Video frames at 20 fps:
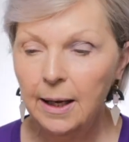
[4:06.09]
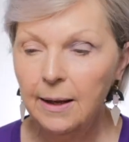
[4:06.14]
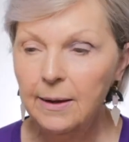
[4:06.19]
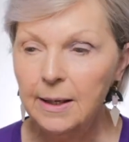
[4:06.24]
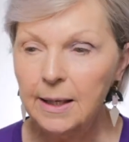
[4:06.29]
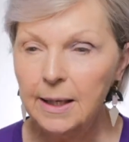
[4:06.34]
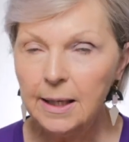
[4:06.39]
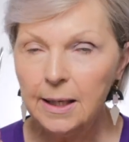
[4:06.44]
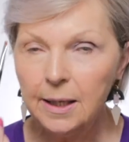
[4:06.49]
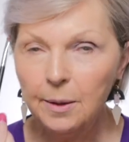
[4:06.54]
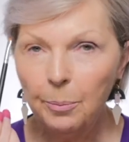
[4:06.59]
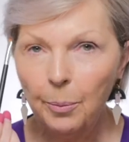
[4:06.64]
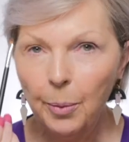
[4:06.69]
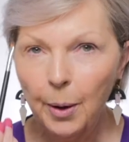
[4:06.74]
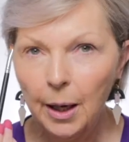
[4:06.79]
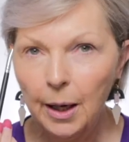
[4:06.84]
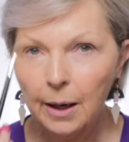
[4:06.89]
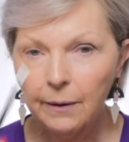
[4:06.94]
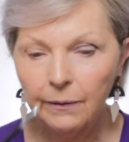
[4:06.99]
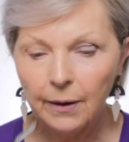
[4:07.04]
This is the
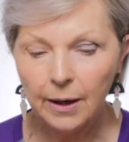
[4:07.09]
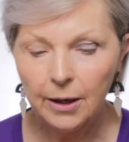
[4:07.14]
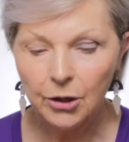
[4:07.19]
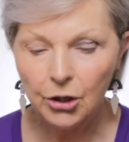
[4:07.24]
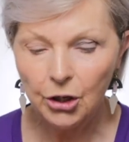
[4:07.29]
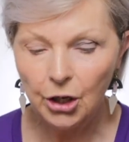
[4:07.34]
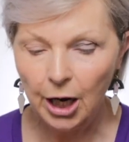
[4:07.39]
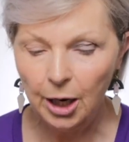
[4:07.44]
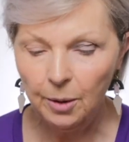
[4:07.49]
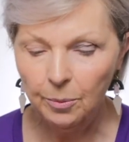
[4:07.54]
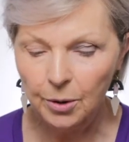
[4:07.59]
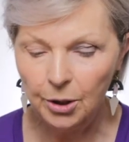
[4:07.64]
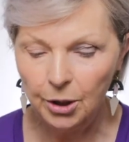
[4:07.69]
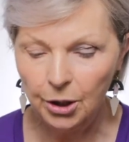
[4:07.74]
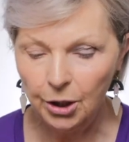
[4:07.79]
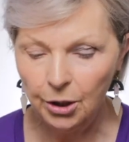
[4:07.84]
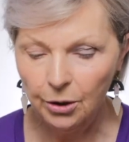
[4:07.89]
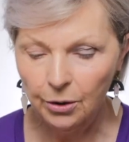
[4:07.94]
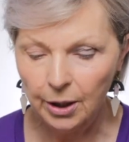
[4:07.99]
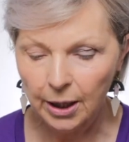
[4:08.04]
perfect shape to do